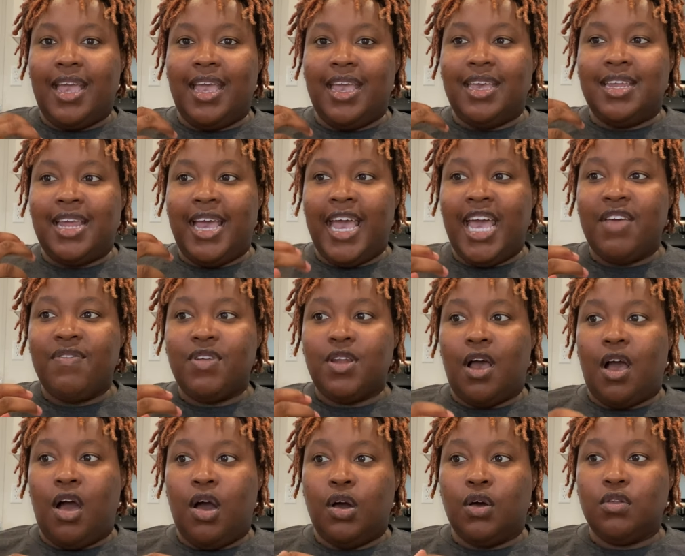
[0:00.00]
and having
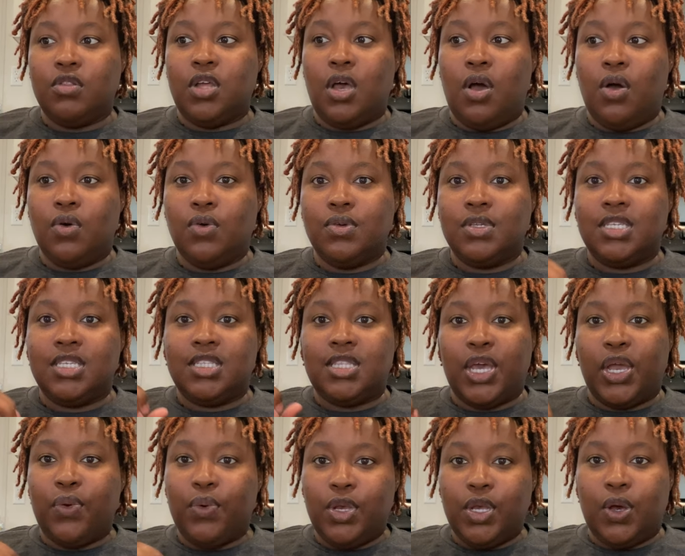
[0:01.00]
all those
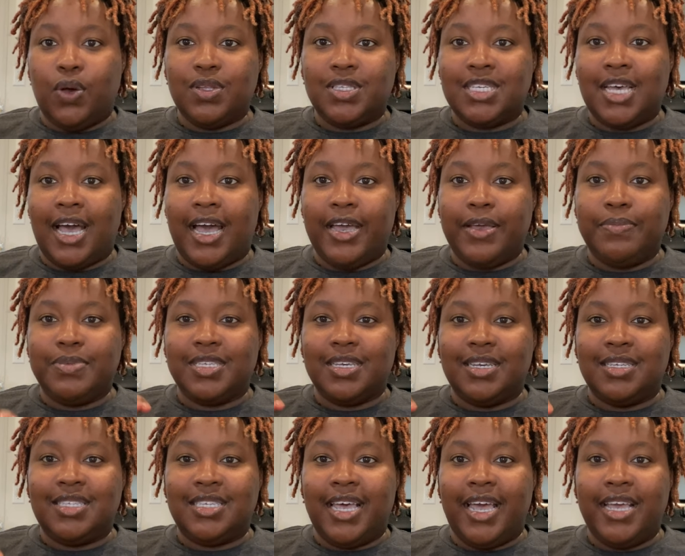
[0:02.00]
stereotypes
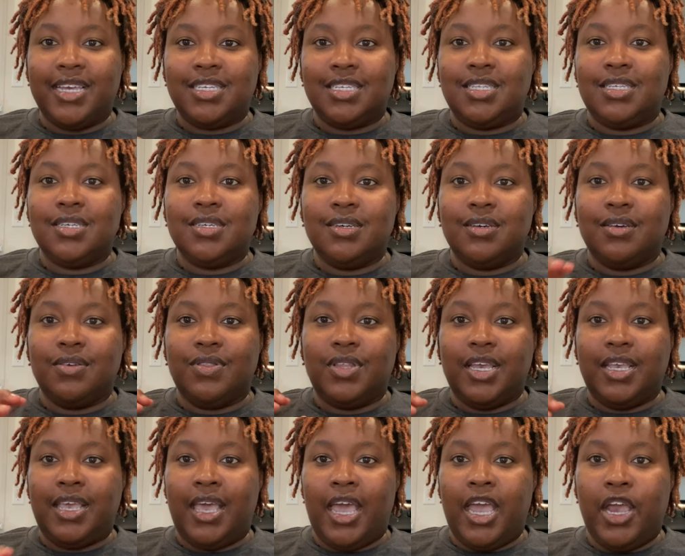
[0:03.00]
attached to the
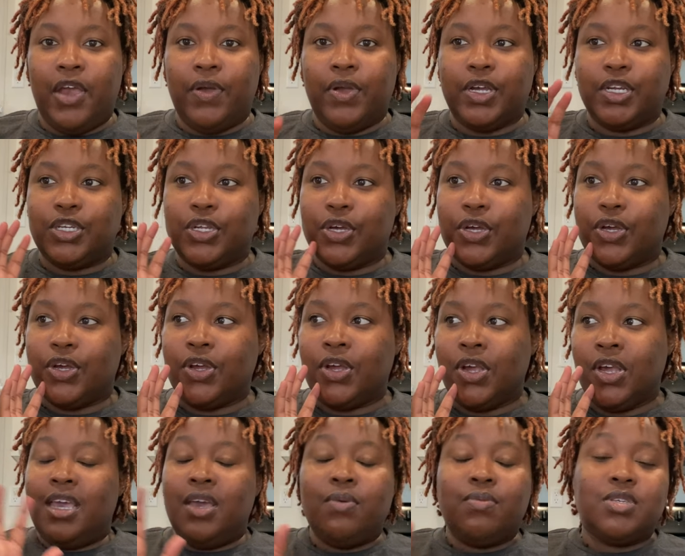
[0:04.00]
character,
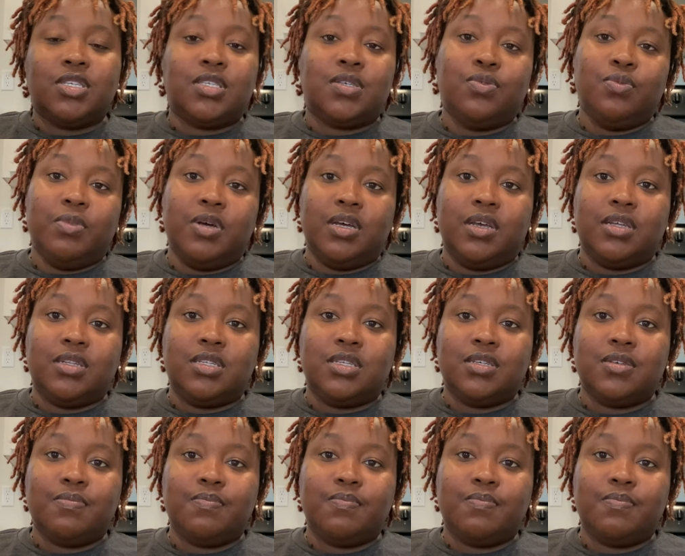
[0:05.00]
it was too much.